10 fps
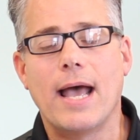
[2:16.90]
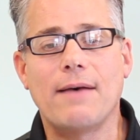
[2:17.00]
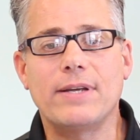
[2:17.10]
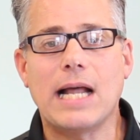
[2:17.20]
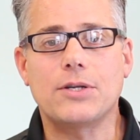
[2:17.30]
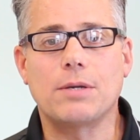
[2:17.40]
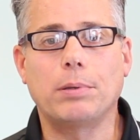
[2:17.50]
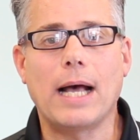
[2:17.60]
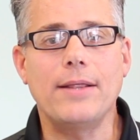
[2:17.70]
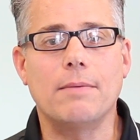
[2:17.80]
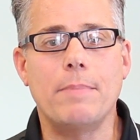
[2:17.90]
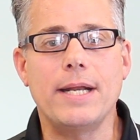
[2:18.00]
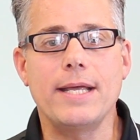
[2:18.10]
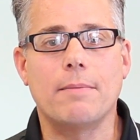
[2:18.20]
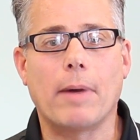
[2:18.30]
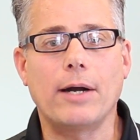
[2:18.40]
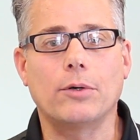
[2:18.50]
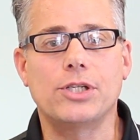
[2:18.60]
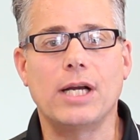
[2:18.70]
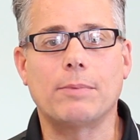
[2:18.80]
Having now supplied the Mini and
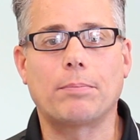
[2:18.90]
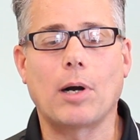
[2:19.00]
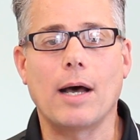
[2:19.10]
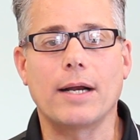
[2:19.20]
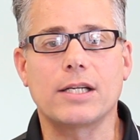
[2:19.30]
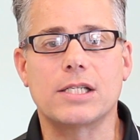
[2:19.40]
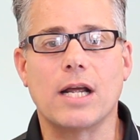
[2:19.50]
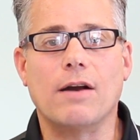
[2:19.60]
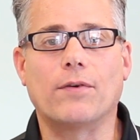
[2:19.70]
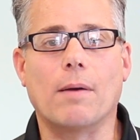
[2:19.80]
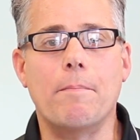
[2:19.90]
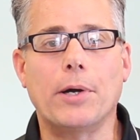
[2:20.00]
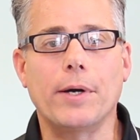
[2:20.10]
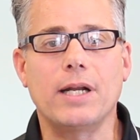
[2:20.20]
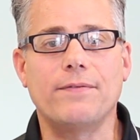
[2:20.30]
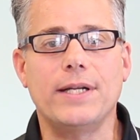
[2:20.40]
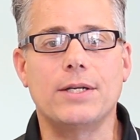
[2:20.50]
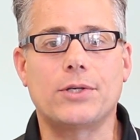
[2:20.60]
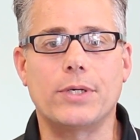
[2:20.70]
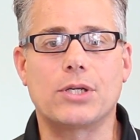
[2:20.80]
Micro Jammer products for a myriad of
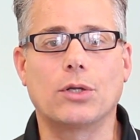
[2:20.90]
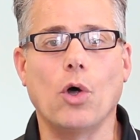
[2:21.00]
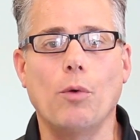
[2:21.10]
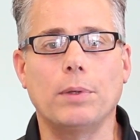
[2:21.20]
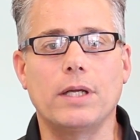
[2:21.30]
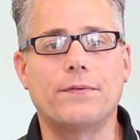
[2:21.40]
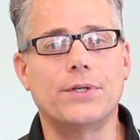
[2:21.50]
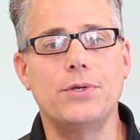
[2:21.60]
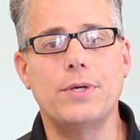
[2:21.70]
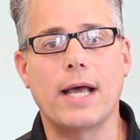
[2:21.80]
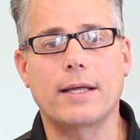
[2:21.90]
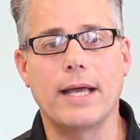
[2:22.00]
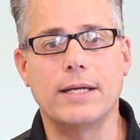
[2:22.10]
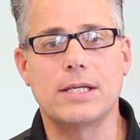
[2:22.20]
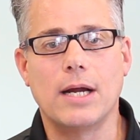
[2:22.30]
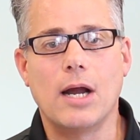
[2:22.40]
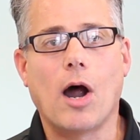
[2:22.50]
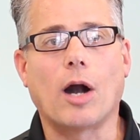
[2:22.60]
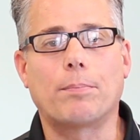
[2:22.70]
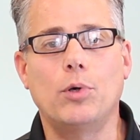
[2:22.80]
industries globally for 2 decades,
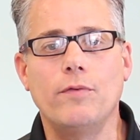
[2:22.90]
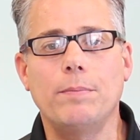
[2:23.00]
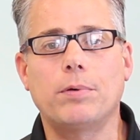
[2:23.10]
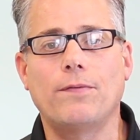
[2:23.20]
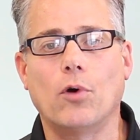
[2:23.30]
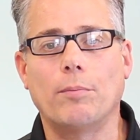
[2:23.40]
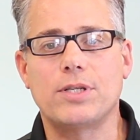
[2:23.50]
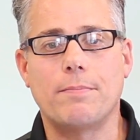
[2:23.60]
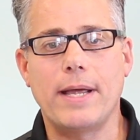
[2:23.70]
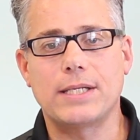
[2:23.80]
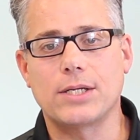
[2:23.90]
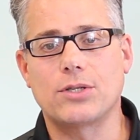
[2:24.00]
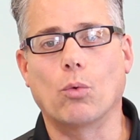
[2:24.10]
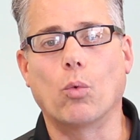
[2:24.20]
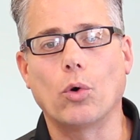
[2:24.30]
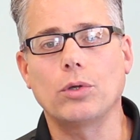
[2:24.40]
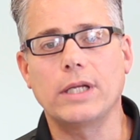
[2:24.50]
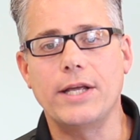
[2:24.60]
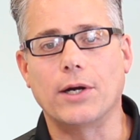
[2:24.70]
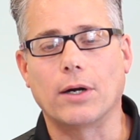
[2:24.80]
our proven performance makes us the world
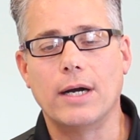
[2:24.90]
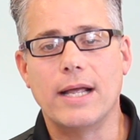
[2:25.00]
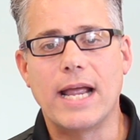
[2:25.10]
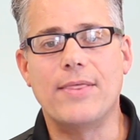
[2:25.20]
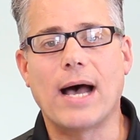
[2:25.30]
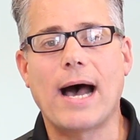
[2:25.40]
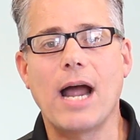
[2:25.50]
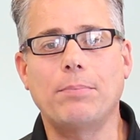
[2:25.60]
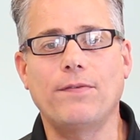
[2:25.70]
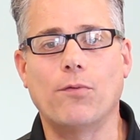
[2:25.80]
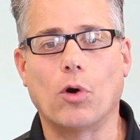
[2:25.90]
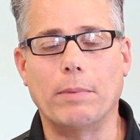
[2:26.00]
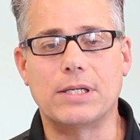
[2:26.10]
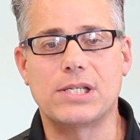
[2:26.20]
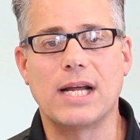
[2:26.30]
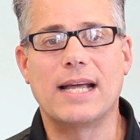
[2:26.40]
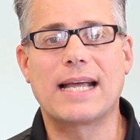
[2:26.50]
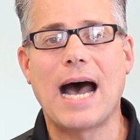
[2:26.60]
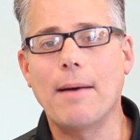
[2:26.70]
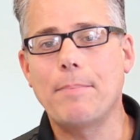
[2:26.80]
leader in the high-performance,
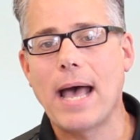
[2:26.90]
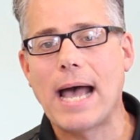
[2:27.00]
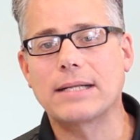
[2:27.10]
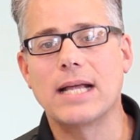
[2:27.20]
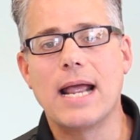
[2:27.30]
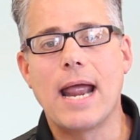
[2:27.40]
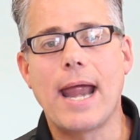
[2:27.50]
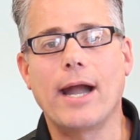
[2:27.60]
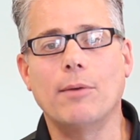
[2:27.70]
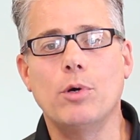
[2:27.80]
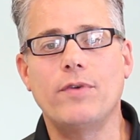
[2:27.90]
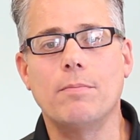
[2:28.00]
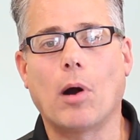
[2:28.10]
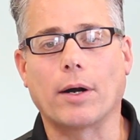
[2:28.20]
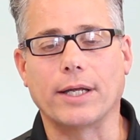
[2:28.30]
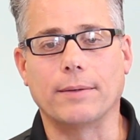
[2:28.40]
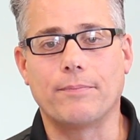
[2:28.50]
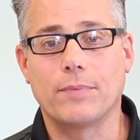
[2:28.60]
compact, air-moving market,